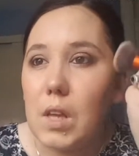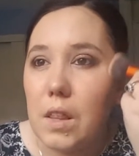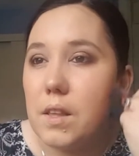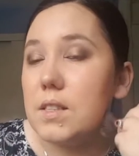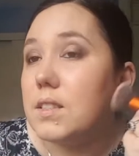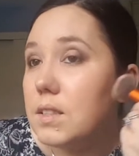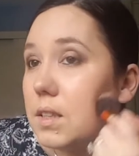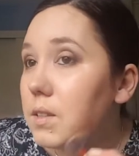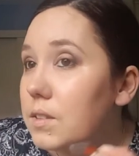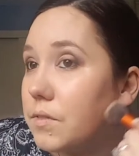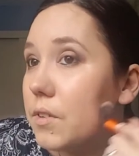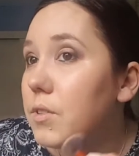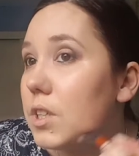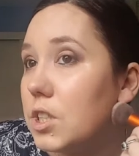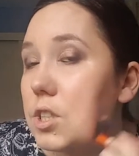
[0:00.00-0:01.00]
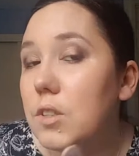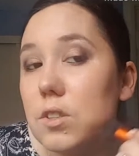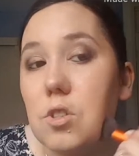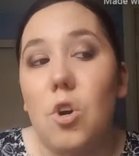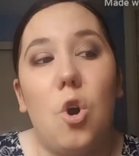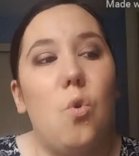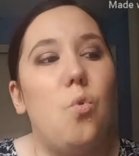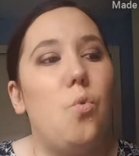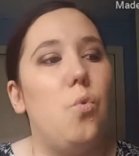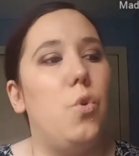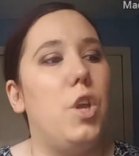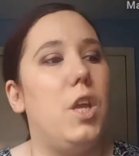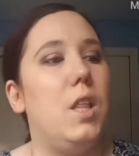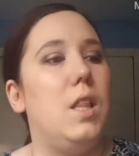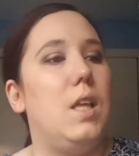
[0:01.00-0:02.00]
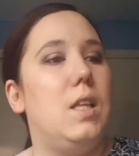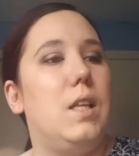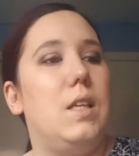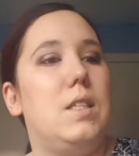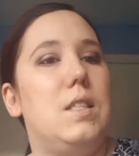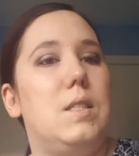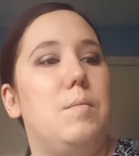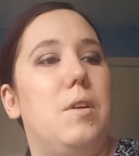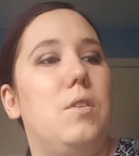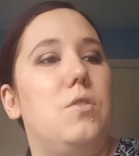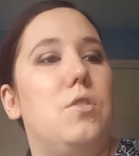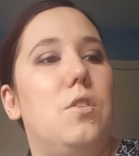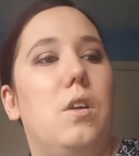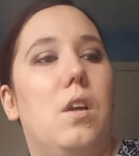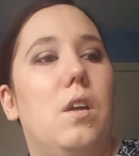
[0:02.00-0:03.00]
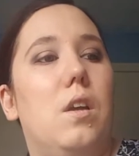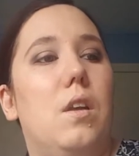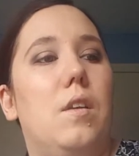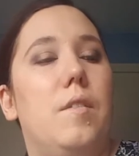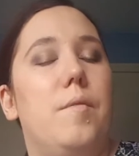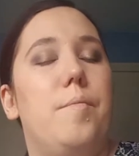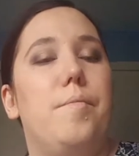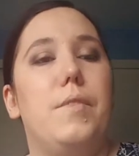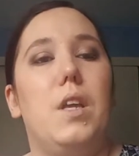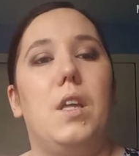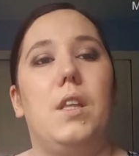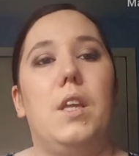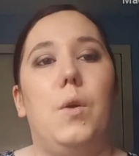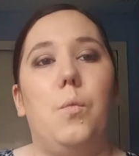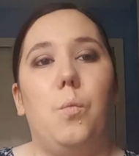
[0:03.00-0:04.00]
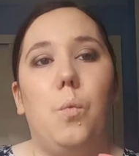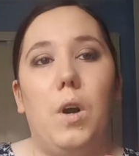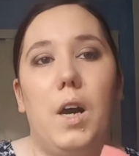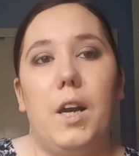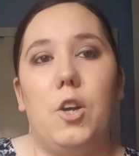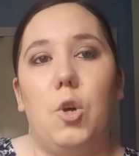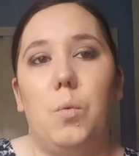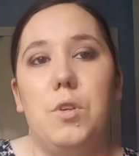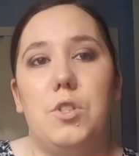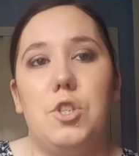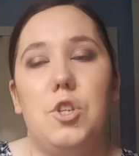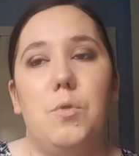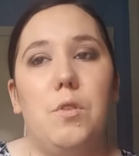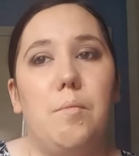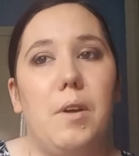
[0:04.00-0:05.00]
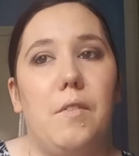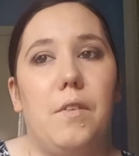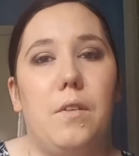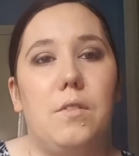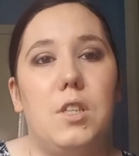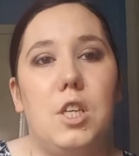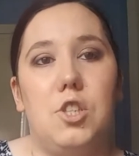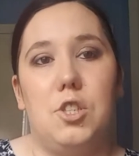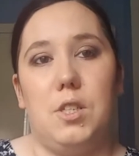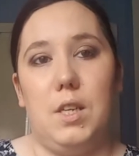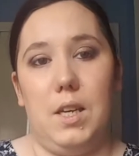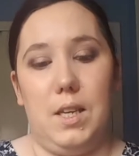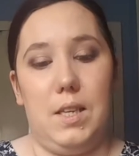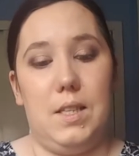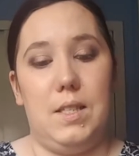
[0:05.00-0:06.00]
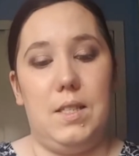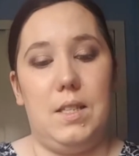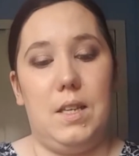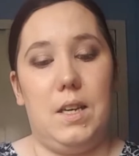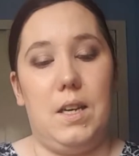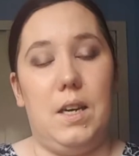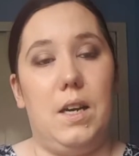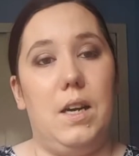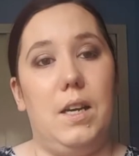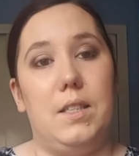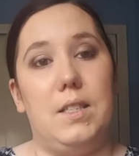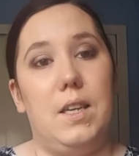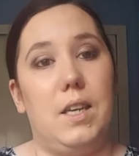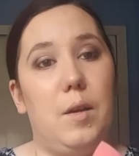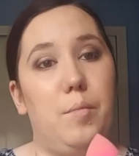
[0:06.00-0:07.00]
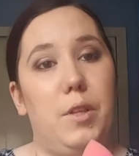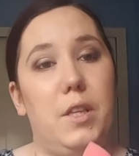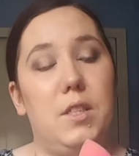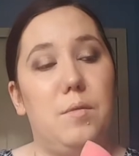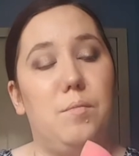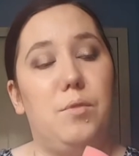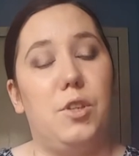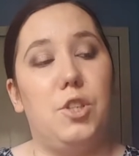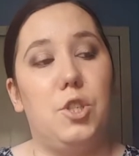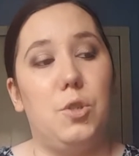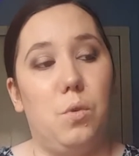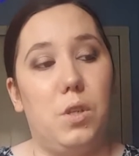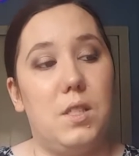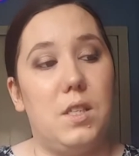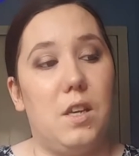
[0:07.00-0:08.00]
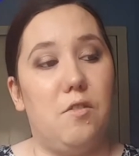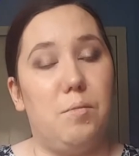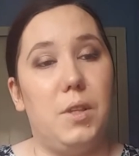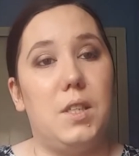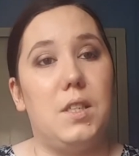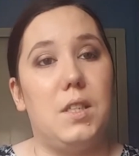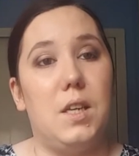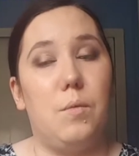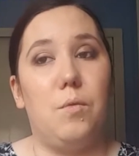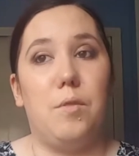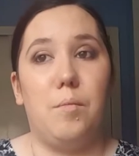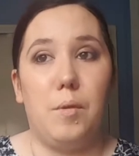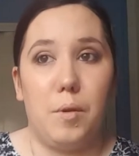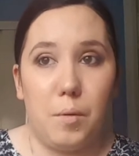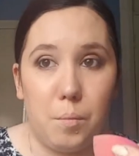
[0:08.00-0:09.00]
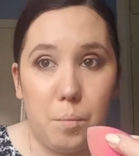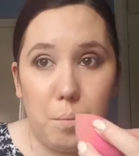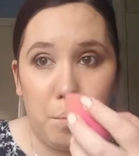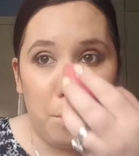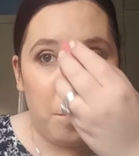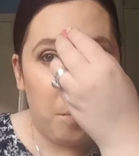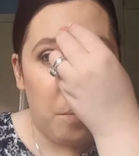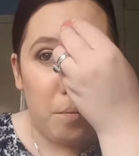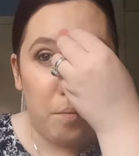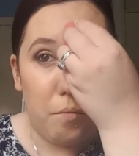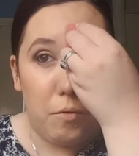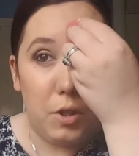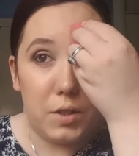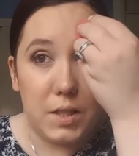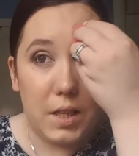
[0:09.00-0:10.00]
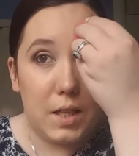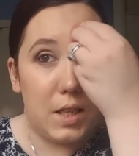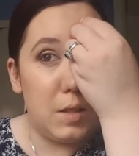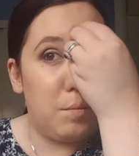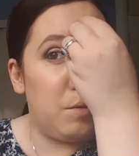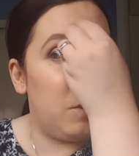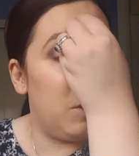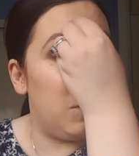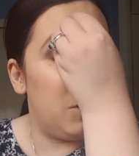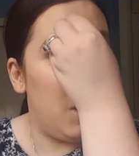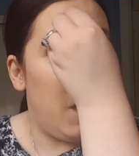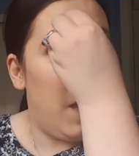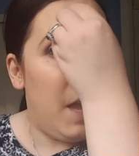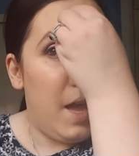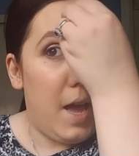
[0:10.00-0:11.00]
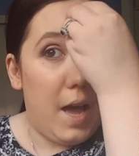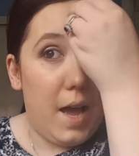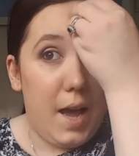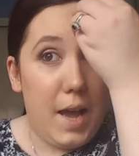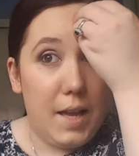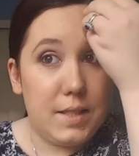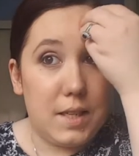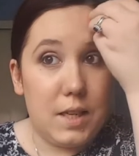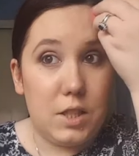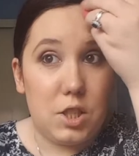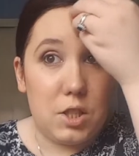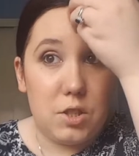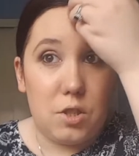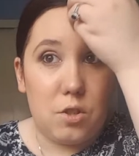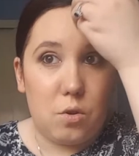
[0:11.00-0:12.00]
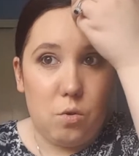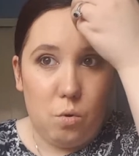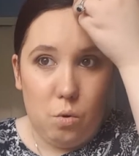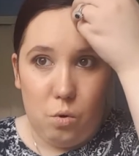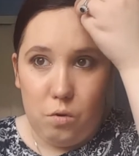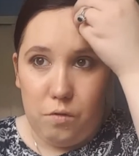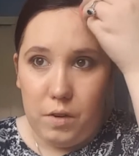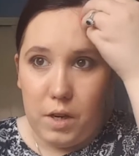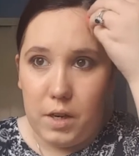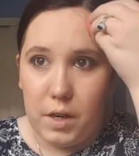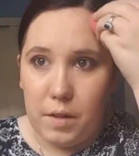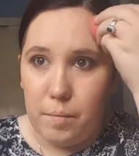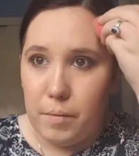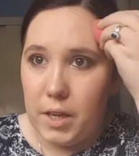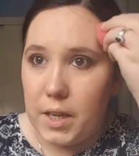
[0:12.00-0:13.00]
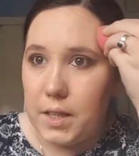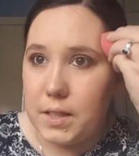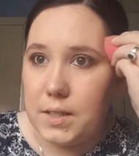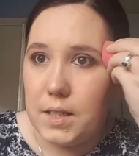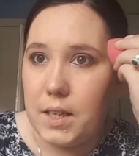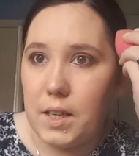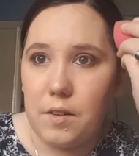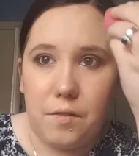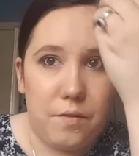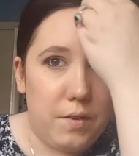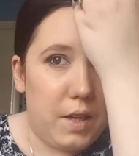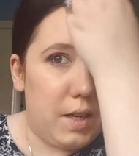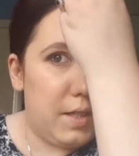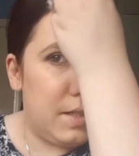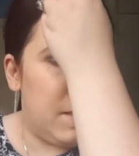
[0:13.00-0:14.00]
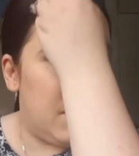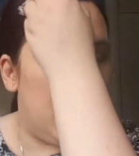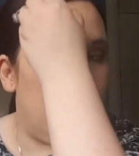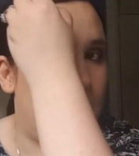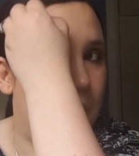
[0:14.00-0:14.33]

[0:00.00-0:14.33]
This NARS foundation has got a really nice smell to it. Now, what I always do with my foundation is I take a blending brush once I've blended it in with my Real Techniques brush, and I just go over my entire face.